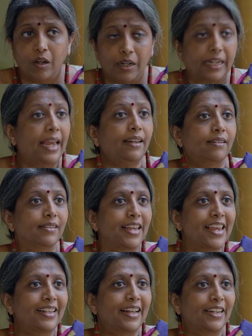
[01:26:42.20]
Again,
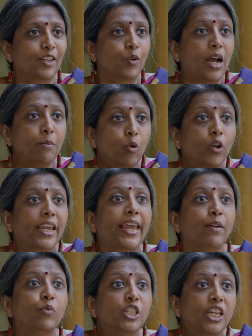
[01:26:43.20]
saying that, I'm
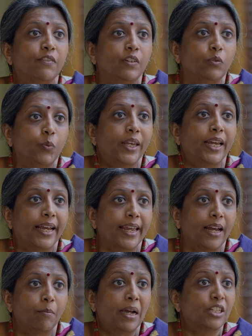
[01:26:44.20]
okay, whichever way I
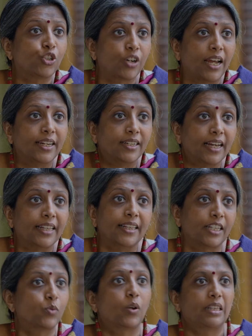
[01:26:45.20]
am, I tried. And
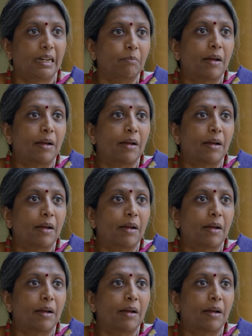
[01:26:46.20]
that's what that